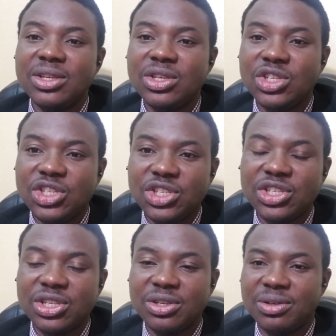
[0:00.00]

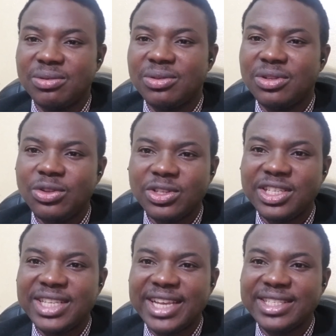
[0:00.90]
sh.
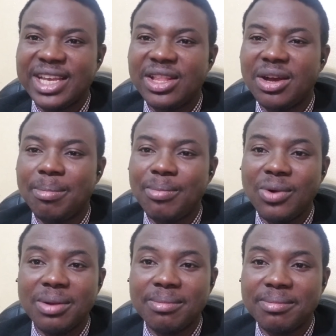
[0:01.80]
Notice I said a
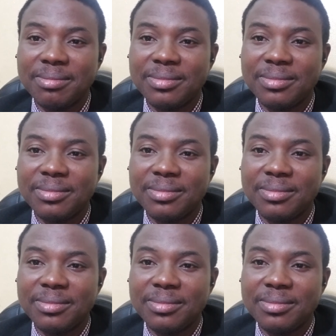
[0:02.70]
poem.